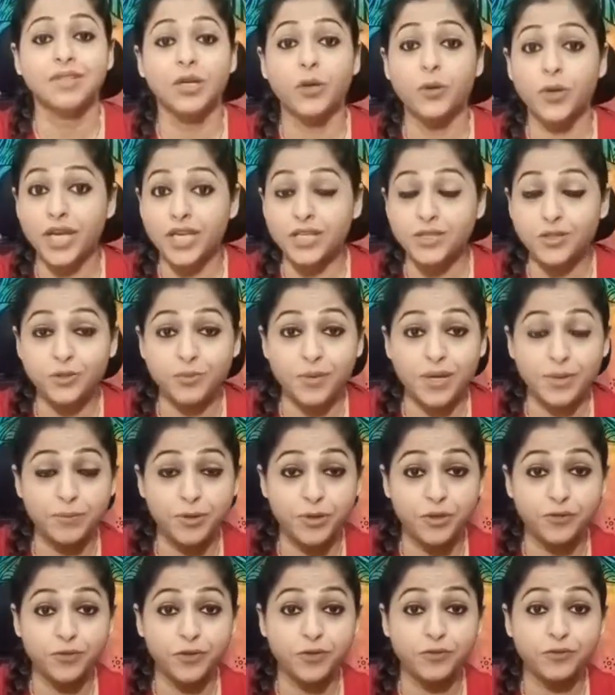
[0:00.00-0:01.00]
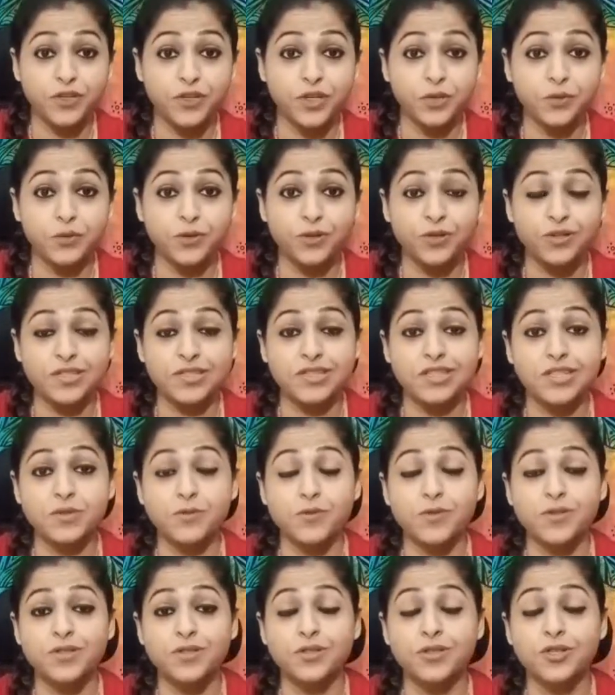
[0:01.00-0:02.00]
Okay, so my beautiful viewers, this
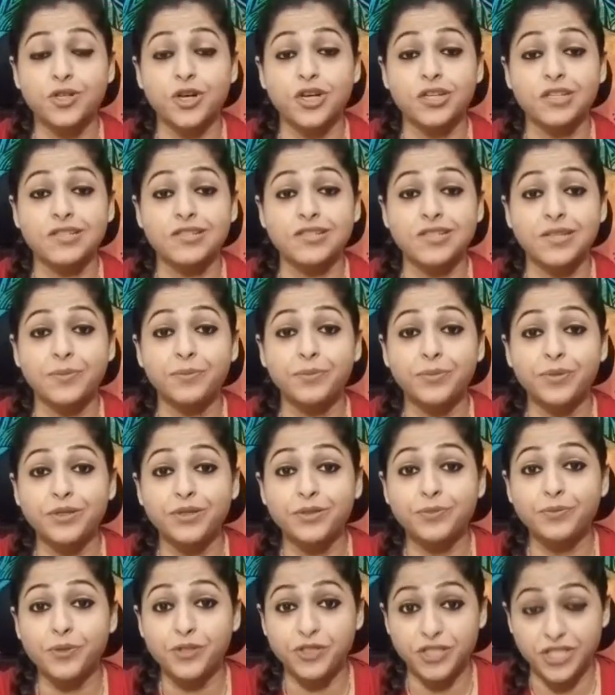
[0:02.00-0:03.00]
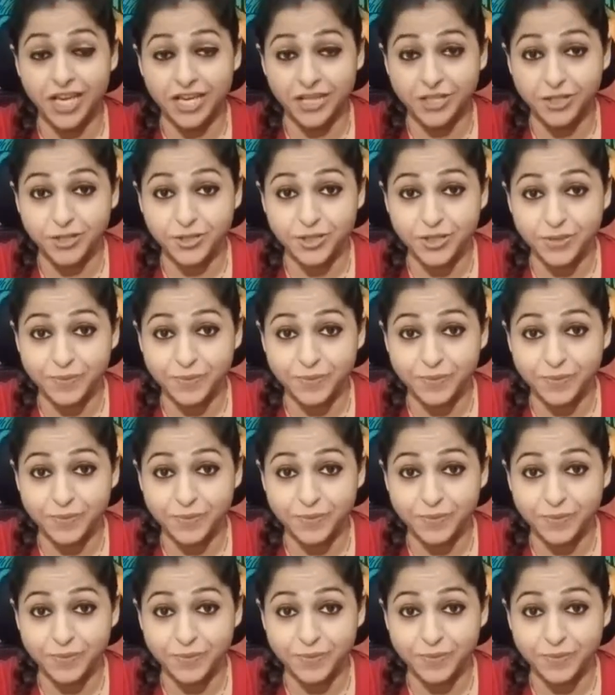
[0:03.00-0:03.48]
was the short and simple protection